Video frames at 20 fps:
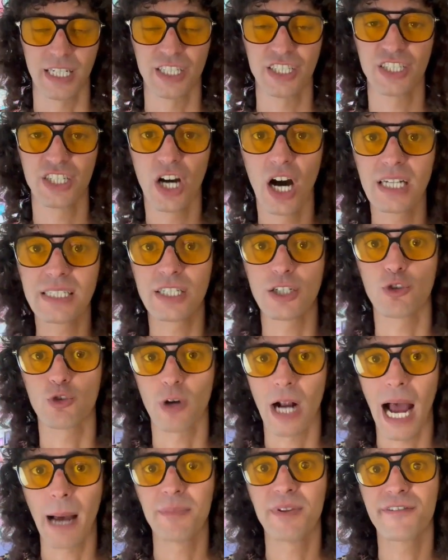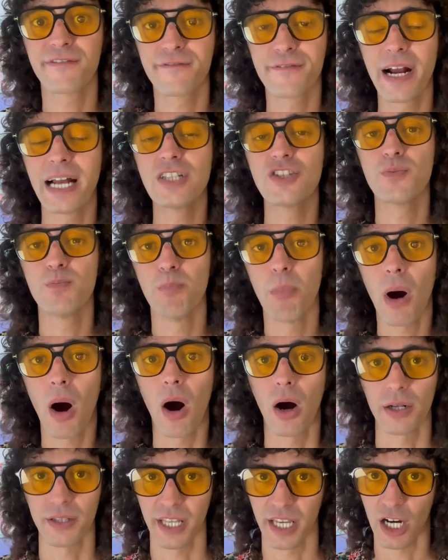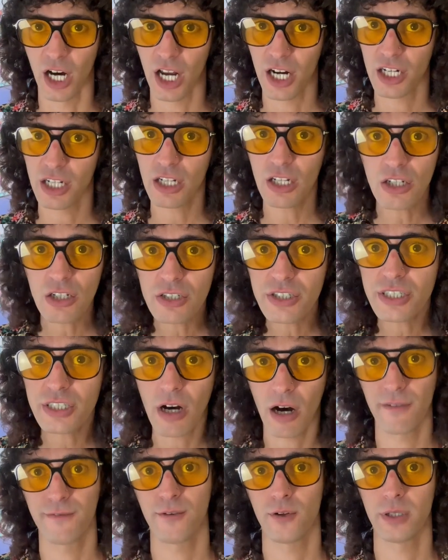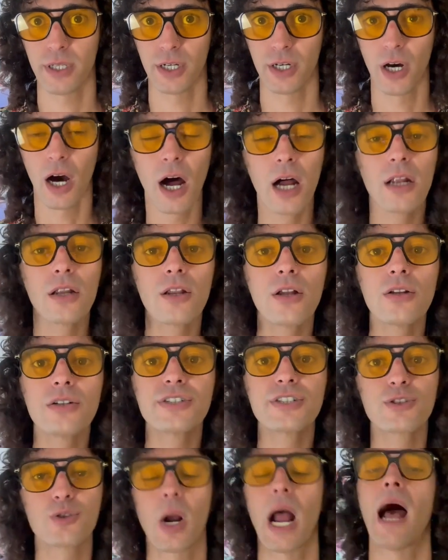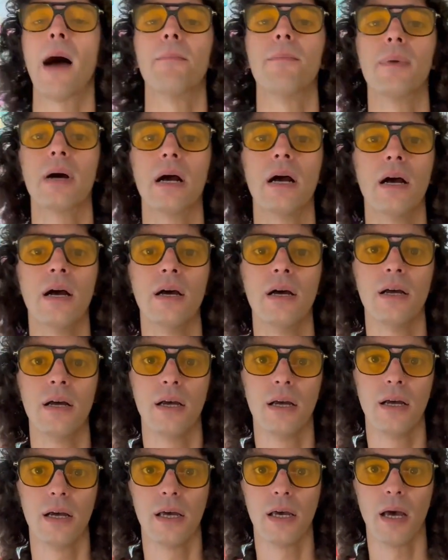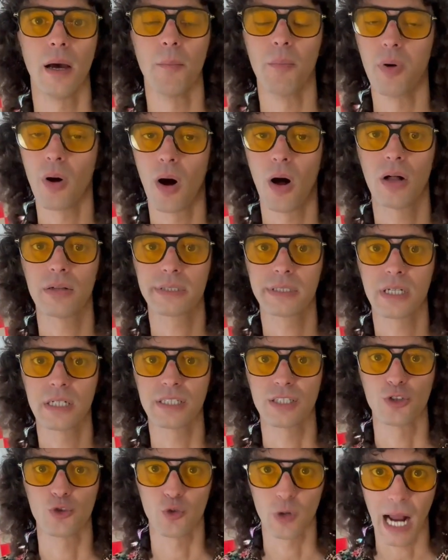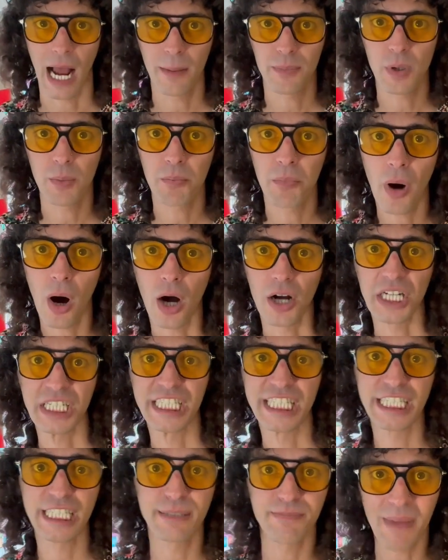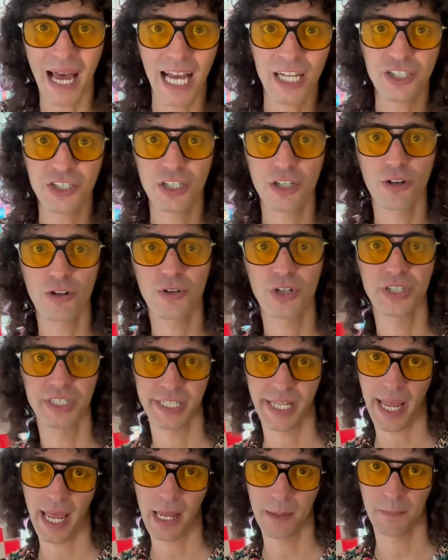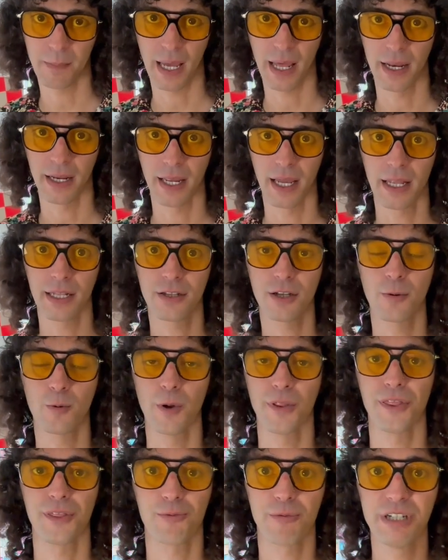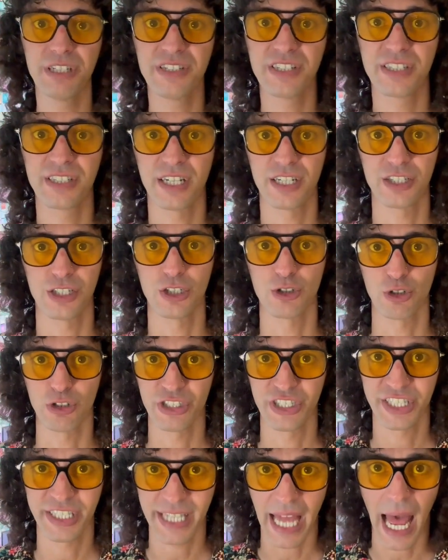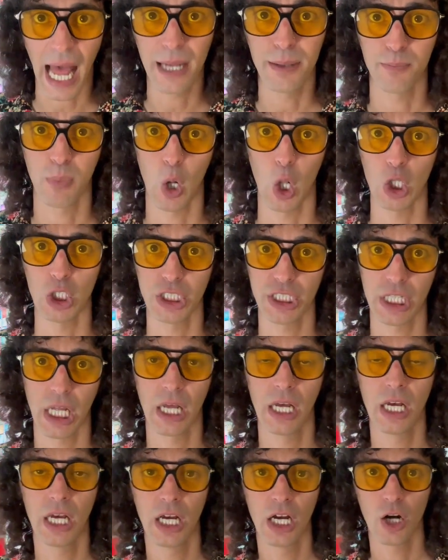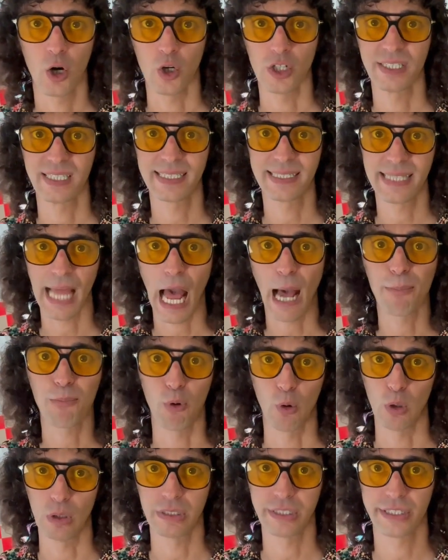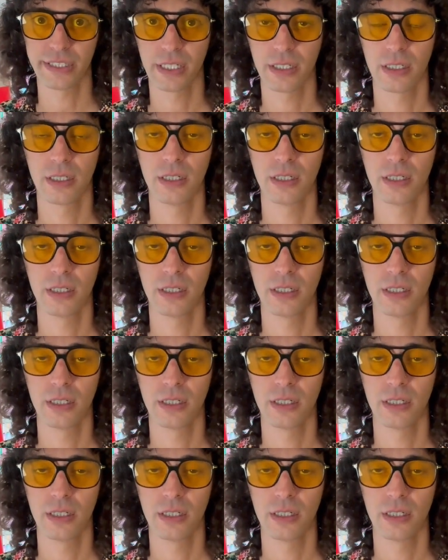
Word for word: His cousin grabbed a friend's bong. They got in a little scuffle. They got in a little scrap. And Paul's cousin grabbed a bong and smashed it over his head, man. He ended up with three stitches or staples, or staples.